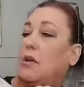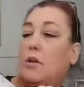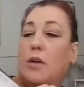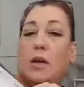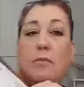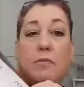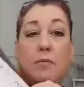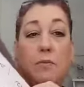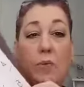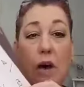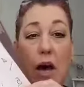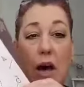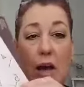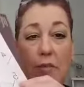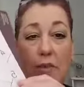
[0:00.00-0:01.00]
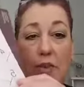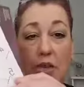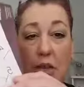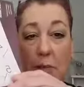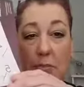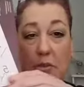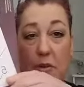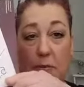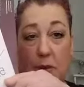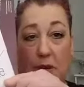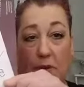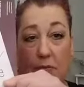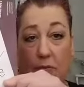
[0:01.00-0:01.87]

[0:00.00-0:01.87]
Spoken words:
You get 5 shapes to pick